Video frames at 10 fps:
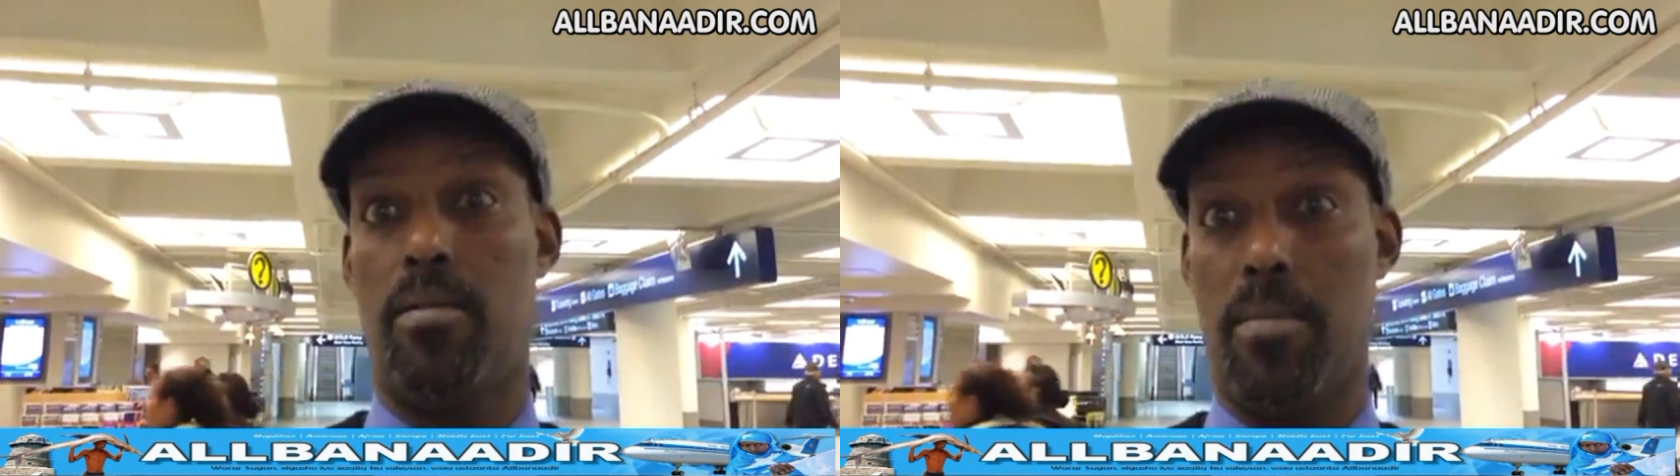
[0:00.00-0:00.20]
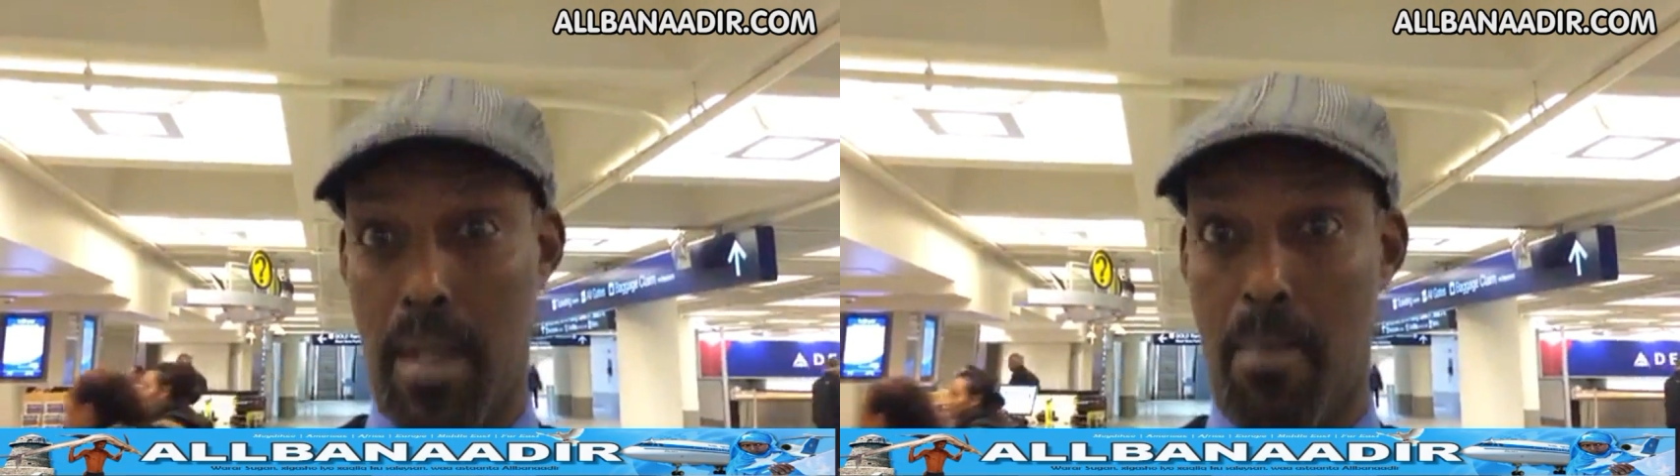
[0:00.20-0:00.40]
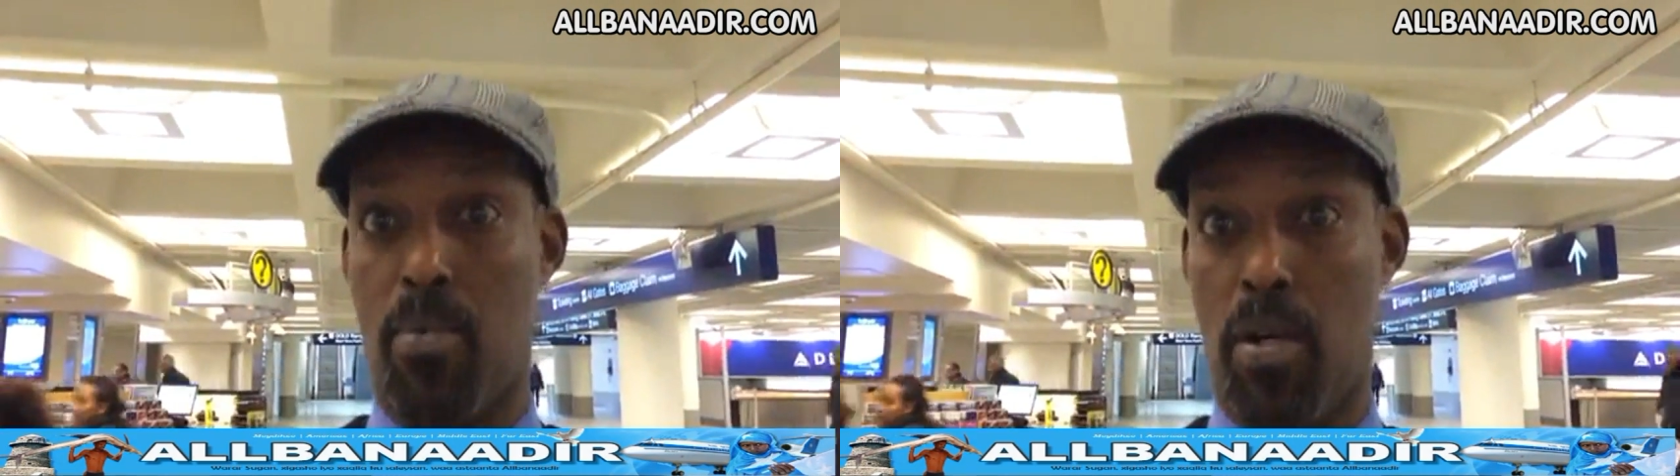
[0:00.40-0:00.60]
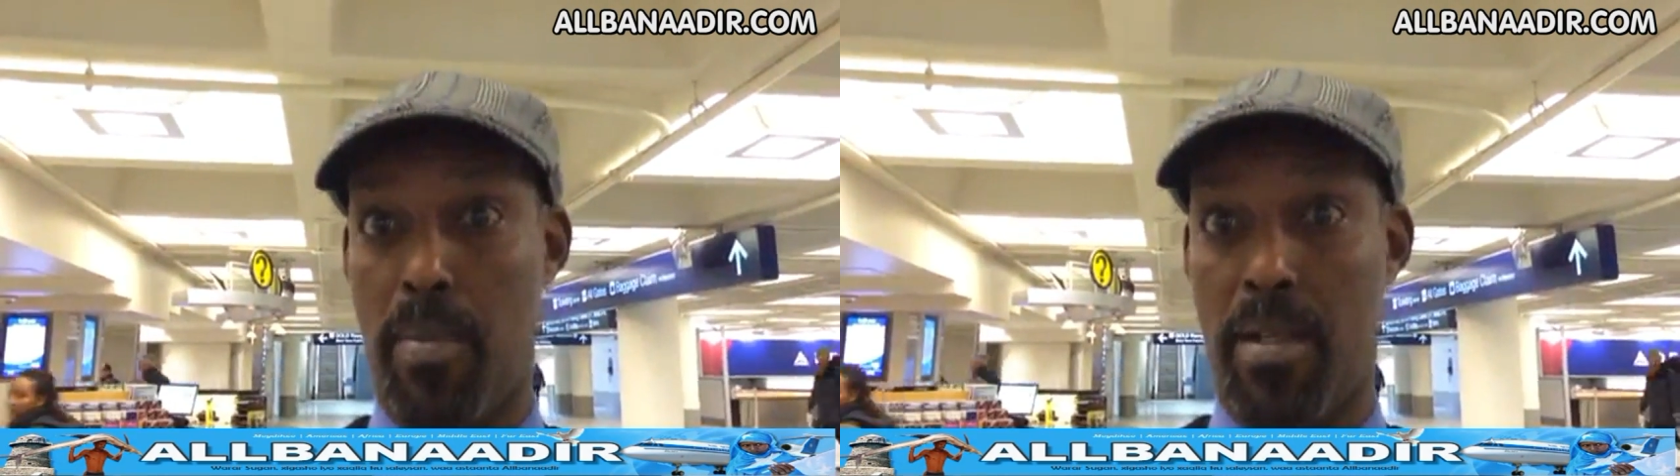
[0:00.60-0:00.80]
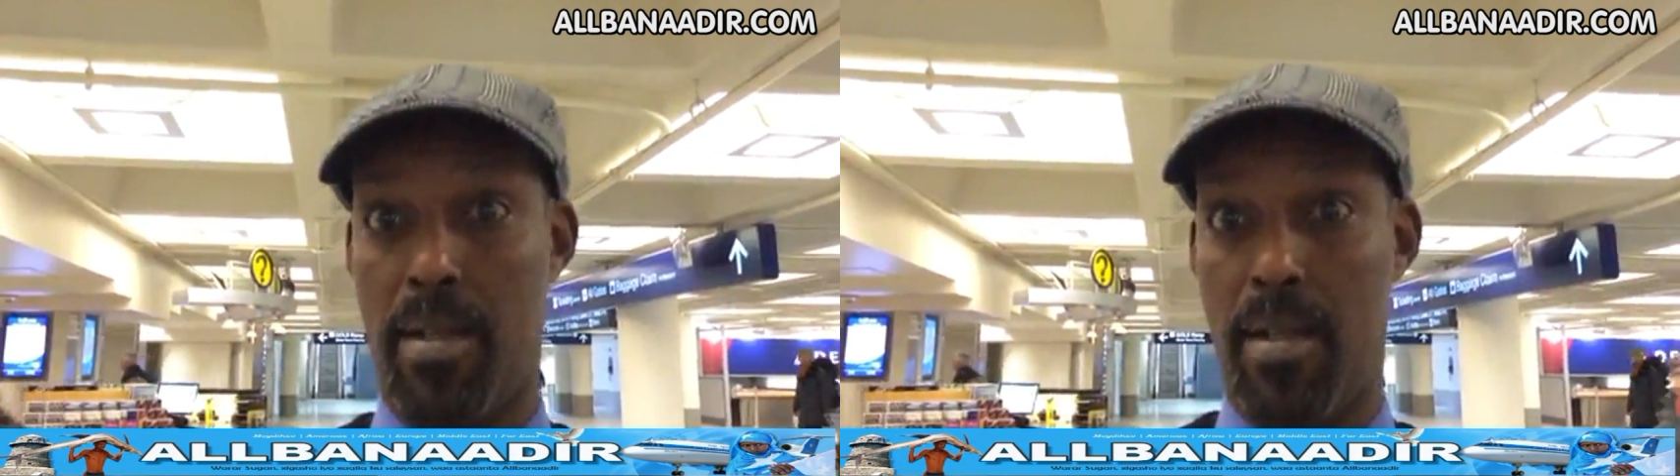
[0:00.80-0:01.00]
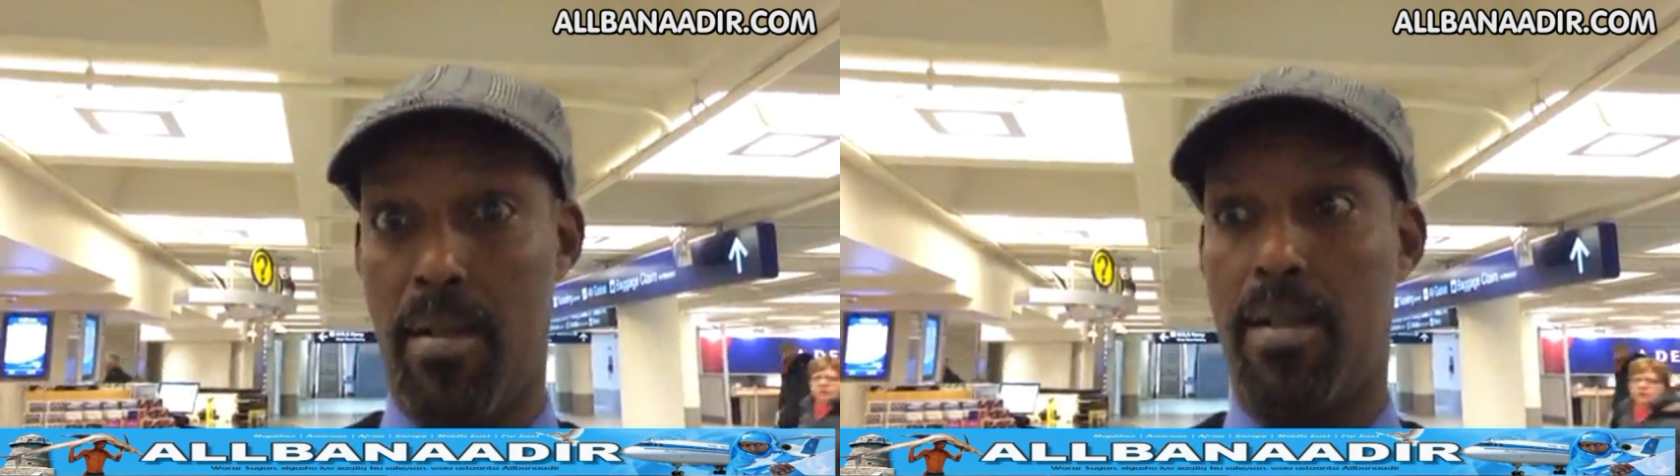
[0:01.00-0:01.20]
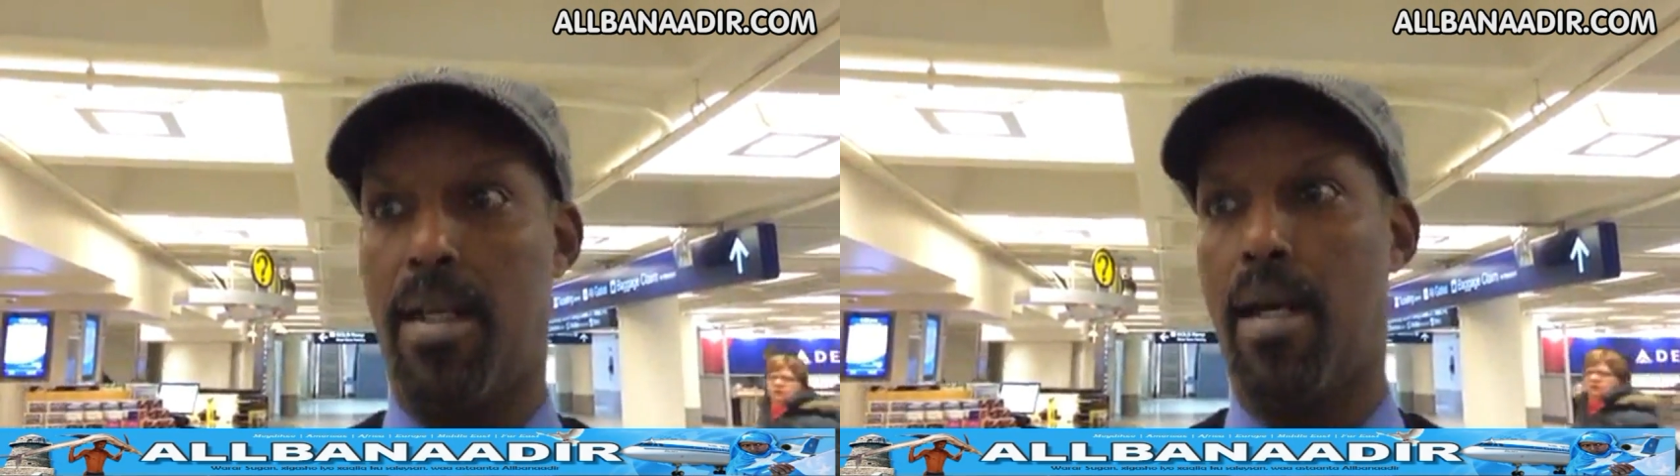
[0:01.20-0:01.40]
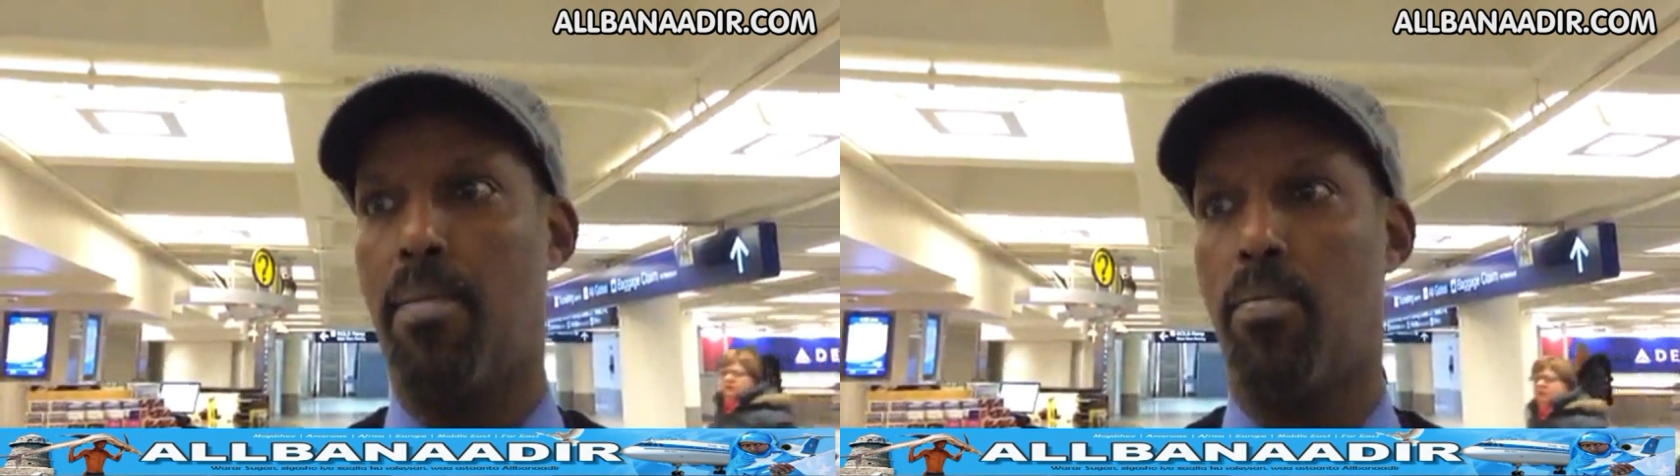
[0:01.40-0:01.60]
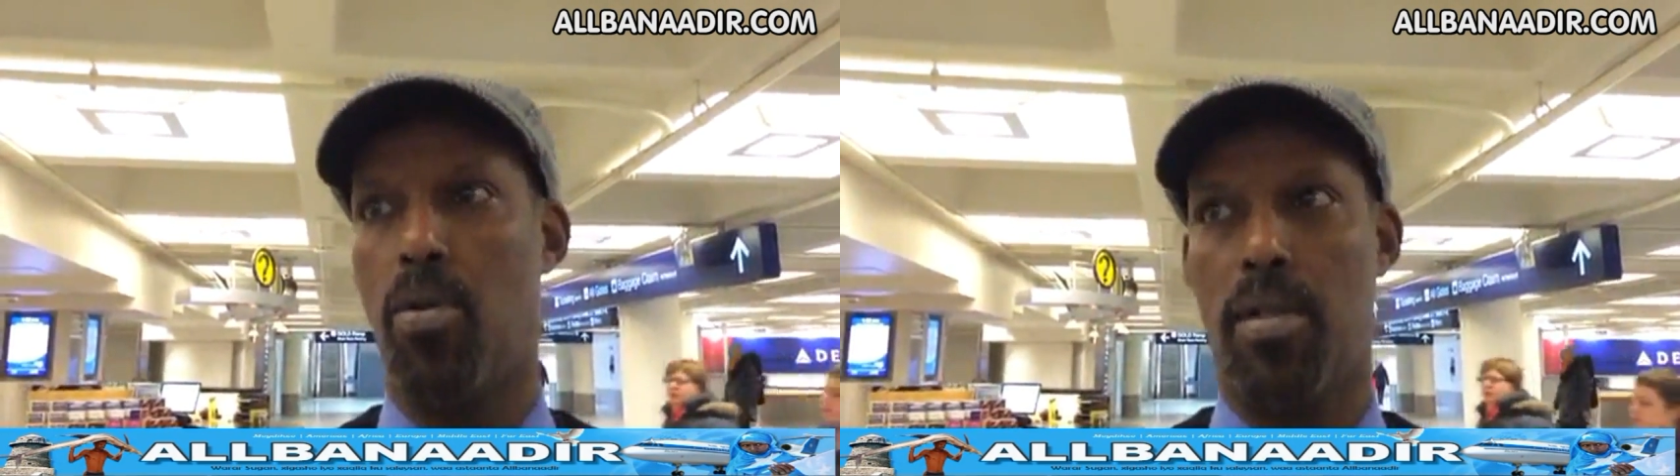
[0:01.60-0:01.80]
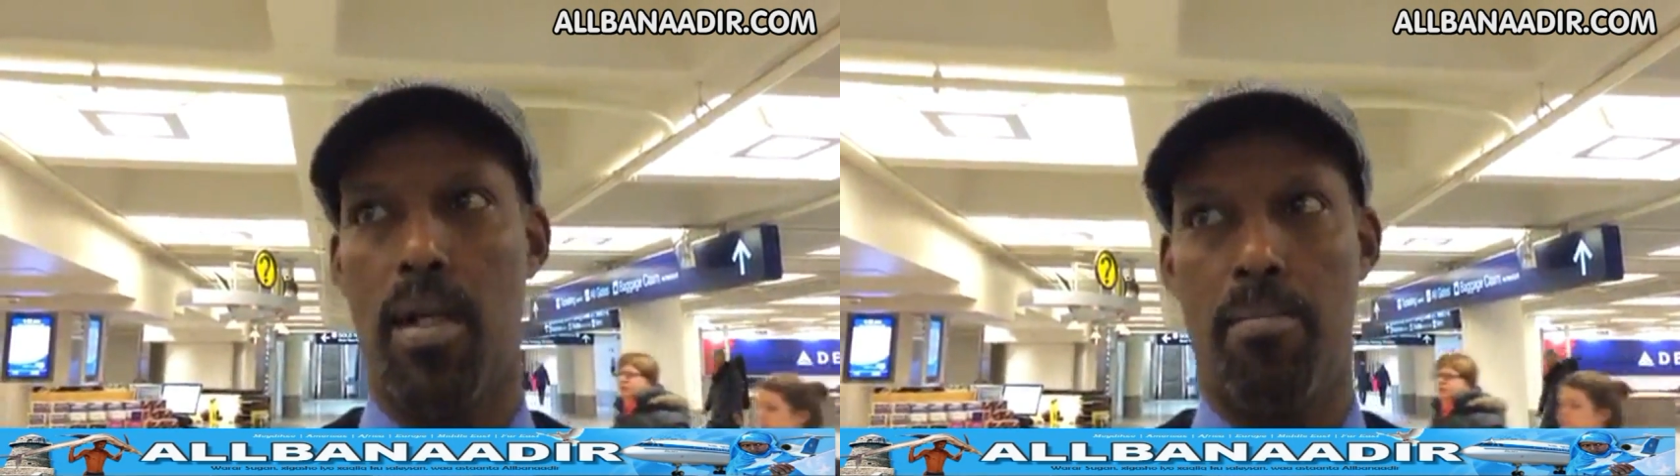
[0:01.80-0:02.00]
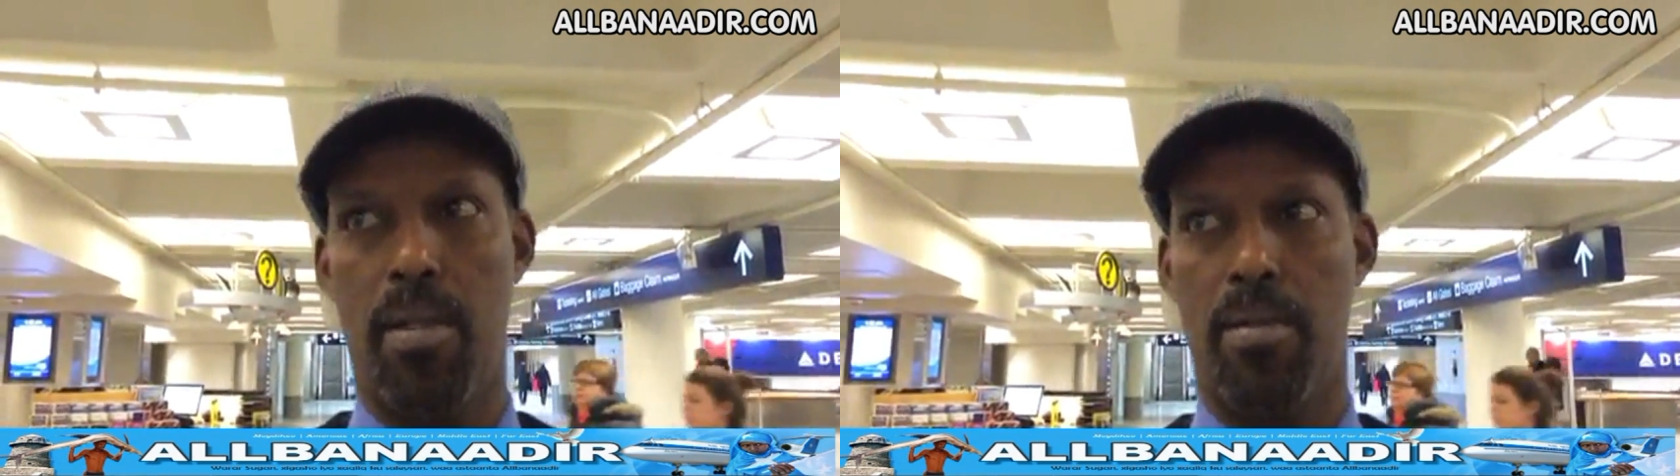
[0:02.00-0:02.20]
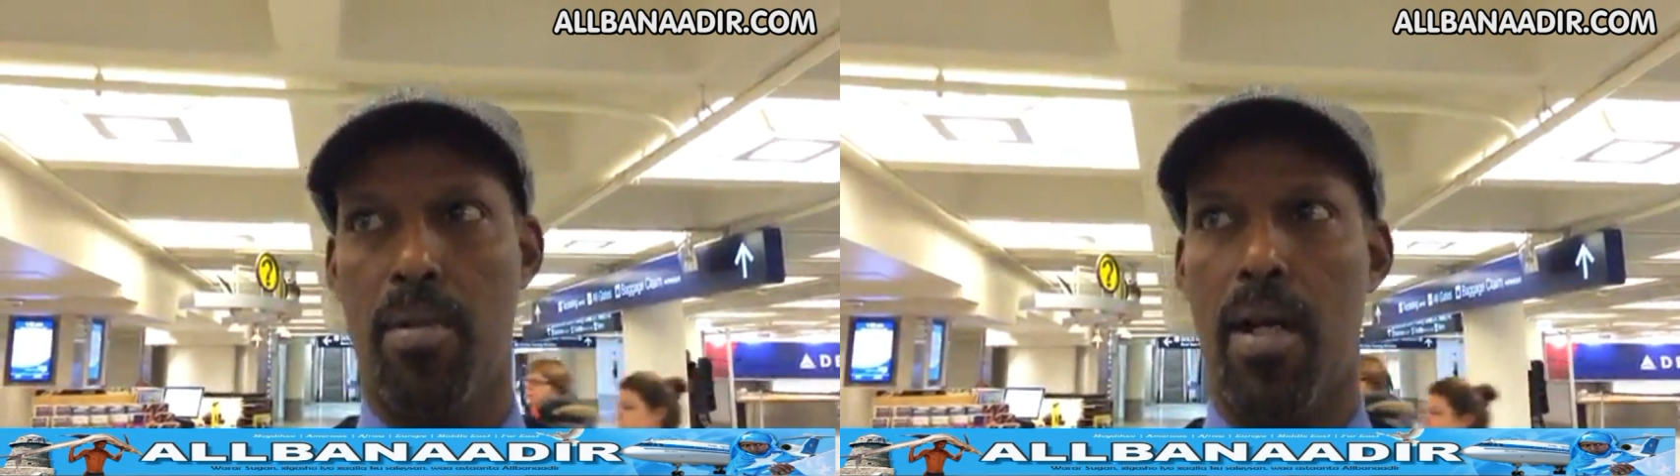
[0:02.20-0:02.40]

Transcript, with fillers: the appointment, it came about, i been,